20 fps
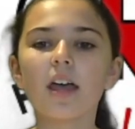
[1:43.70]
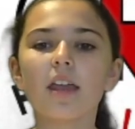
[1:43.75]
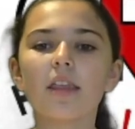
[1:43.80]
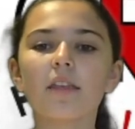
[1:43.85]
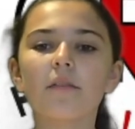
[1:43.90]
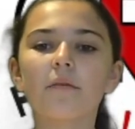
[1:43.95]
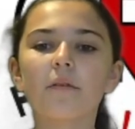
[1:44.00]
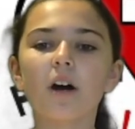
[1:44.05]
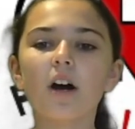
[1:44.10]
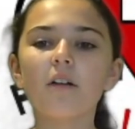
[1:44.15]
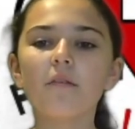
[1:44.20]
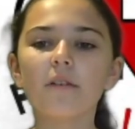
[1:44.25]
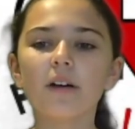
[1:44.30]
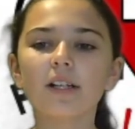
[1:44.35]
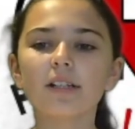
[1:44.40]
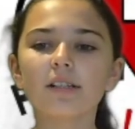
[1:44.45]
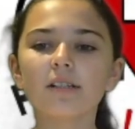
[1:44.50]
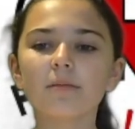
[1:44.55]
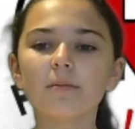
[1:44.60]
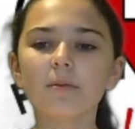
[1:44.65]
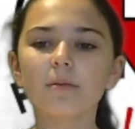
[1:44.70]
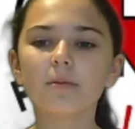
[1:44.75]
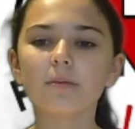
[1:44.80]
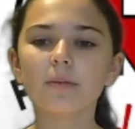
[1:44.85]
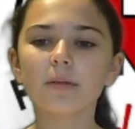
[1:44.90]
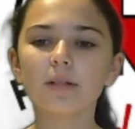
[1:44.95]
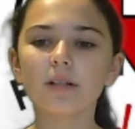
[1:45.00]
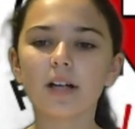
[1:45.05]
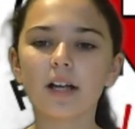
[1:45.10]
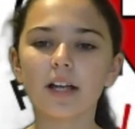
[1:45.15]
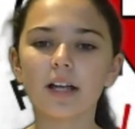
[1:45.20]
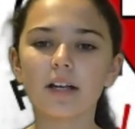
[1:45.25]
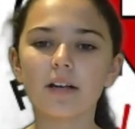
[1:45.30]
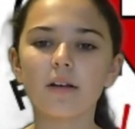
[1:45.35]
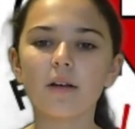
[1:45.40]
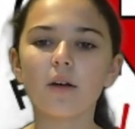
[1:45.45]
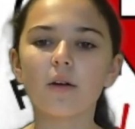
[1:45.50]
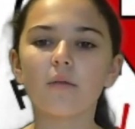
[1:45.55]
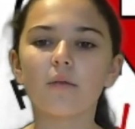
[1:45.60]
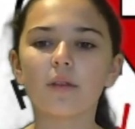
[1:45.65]
The Fall Festival Parade
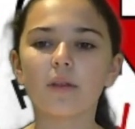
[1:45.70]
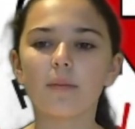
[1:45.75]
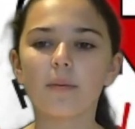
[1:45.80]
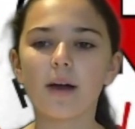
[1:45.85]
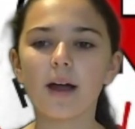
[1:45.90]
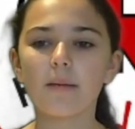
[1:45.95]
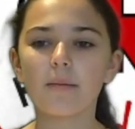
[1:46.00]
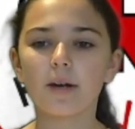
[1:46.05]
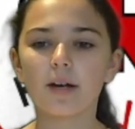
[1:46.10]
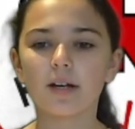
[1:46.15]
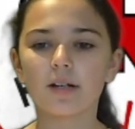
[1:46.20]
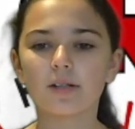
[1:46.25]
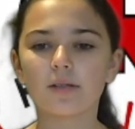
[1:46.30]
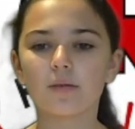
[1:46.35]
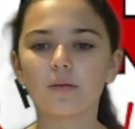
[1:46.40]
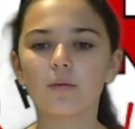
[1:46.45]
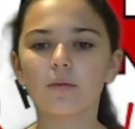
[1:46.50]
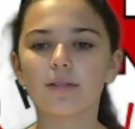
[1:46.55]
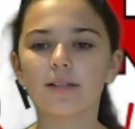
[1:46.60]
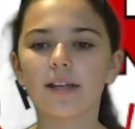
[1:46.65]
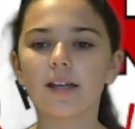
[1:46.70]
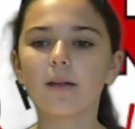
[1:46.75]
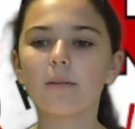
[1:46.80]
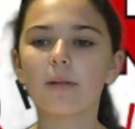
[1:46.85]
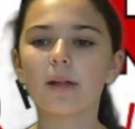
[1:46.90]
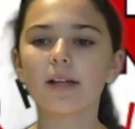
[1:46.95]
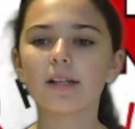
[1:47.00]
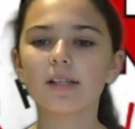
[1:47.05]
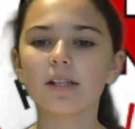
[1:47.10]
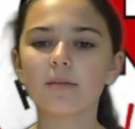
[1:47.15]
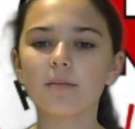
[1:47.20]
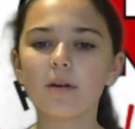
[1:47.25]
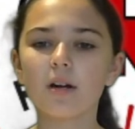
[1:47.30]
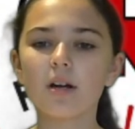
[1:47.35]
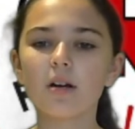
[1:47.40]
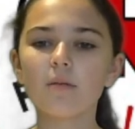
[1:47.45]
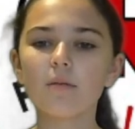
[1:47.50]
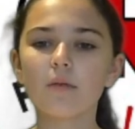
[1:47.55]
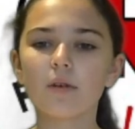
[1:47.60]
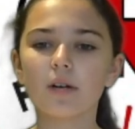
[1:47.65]
for the primary school will take place
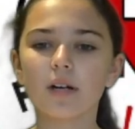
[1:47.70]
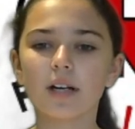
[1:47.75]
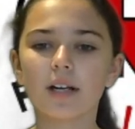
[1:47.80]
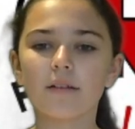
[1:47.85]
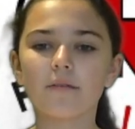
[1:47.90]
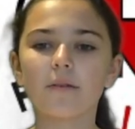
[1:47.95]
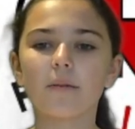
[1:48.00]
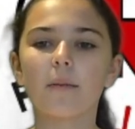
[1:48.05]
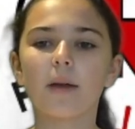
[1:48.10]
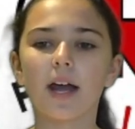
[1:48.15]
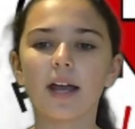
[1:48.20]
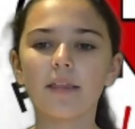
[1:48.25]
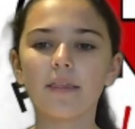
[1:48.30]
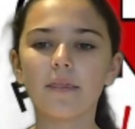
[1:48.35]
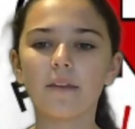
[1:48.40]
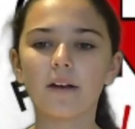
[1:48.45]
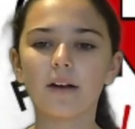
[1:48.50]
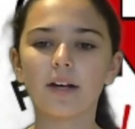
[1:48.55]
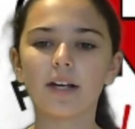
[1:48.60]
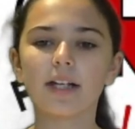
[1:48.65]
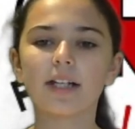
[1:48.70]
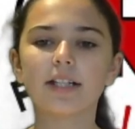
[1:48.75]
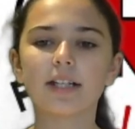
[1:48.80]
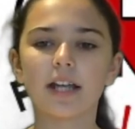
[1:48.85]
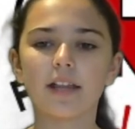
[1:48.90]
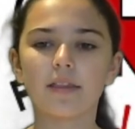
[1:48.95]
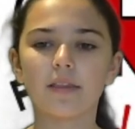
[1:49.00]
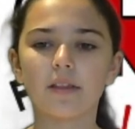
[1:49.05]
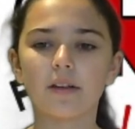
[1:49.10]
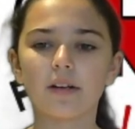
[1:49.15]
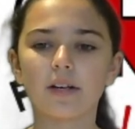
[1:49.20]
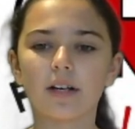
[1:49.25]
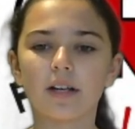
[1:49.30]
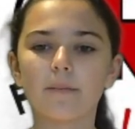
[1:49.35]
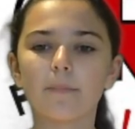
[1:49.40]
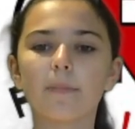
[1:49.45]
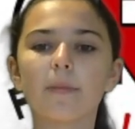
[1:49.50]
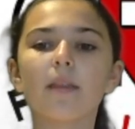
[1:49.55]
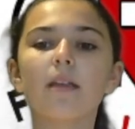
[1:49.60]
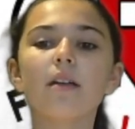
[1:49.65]
tomorrow morning from 9.30 to 10.30.
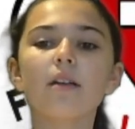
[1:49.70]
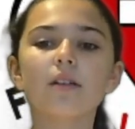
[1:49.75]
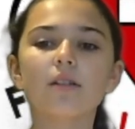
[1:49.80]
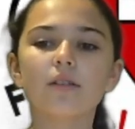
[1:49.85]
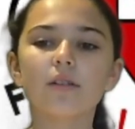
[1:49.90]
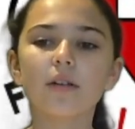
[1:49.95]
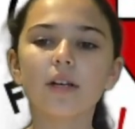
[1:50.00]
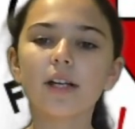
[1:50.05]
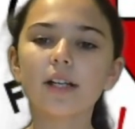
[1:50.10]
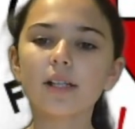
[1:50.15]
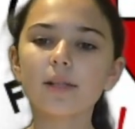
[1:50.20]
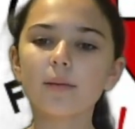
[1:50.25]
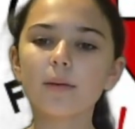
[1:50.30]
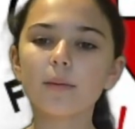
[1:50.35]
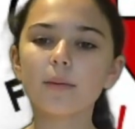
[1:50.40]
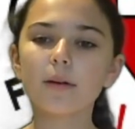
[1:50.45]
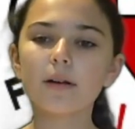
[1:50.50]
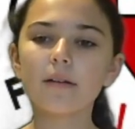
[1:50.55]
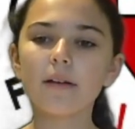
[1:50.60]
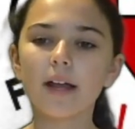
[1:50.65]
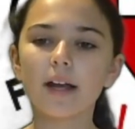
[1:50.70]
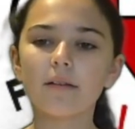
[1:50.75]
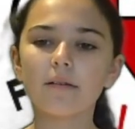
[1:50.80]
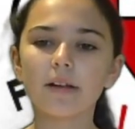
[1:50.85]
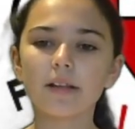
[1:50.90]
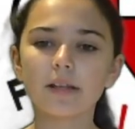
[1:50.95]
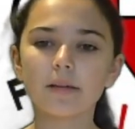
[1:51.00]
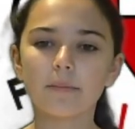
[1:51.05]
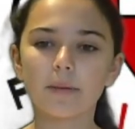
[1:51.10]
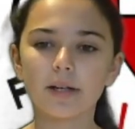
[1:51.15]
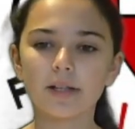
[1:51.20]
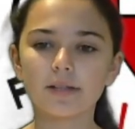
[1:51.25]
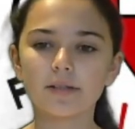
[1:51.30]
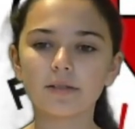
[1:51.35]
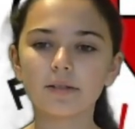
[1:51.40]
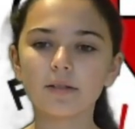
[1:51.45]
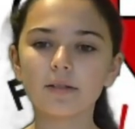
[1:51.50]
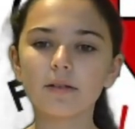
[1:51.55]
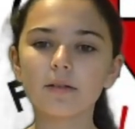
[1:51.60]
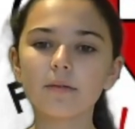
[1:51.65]
Students will parade around the
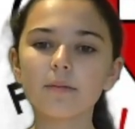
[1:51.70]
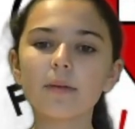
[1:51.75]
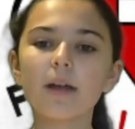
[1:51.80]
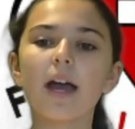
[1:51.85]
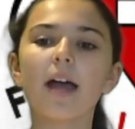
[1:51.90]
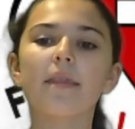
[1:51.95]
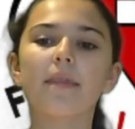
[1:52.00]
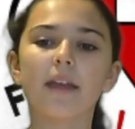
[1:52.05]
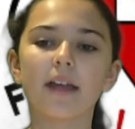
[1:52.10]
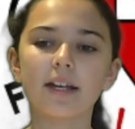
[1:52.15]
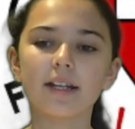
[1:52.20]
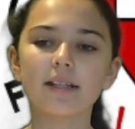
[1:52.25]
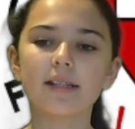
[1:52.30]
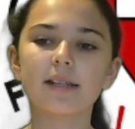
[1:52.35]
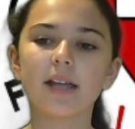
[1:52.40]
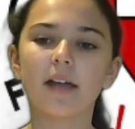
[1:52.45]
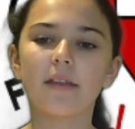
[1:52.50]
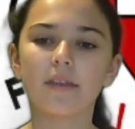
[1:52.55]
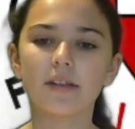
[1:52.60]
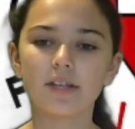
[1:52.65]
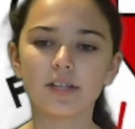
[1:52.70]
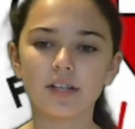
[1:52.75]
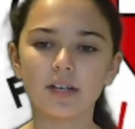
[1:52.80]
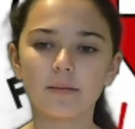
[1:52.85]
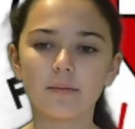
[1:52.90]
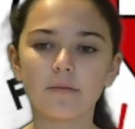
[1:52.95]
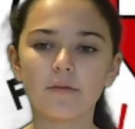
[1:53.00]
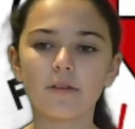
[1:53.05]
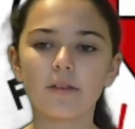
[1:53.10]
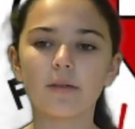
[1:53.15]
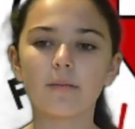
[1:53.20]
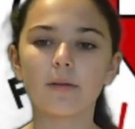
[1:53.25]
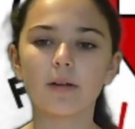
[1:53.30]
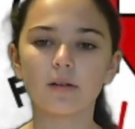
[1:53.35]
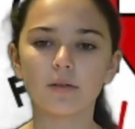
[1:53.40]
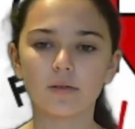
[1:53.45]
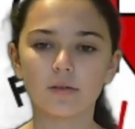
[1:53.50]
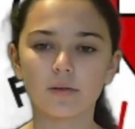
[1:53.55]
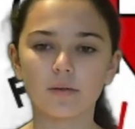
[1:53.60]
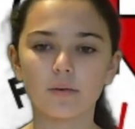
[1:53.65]
bus loop and then inside the gym for the
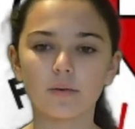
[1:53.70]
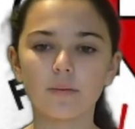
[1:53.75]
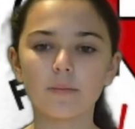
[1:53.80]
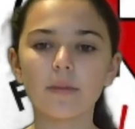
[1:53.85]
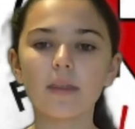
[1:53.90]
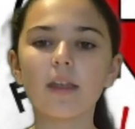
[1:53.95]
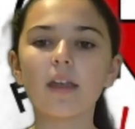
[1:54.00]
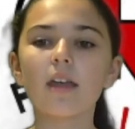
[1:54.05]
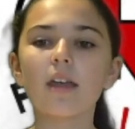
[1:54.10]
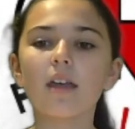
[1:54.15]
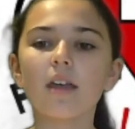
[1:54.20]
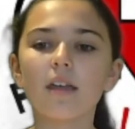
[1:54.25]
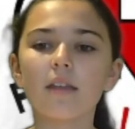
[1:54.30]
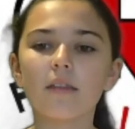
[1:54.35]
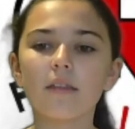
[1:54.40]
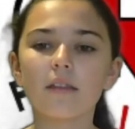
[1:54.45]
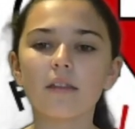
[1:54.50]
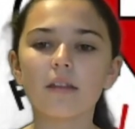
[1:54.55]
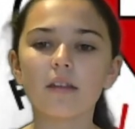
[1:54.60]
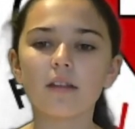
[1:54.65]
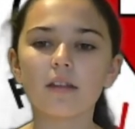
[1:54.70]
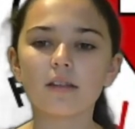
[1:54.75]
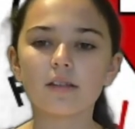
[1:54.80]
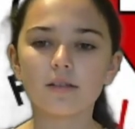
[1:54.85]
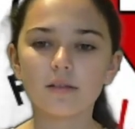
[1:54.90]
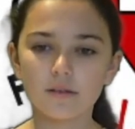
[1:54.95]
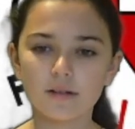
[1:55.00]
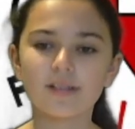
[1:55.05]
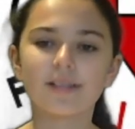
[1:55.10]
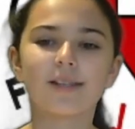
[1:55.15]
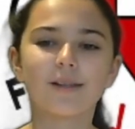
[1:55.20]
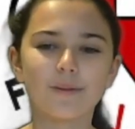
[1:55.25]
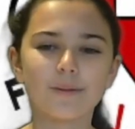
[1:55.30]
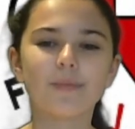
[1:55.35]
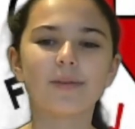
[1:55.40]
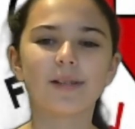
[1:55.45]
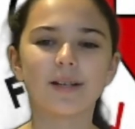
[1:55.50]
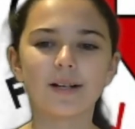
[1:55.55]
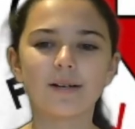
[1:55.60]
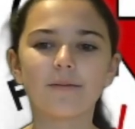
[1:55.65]
middle school students to
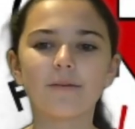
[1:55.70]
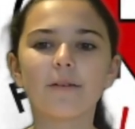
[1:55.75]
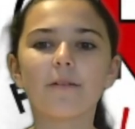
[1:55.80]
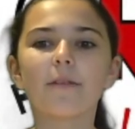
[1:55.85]
observe.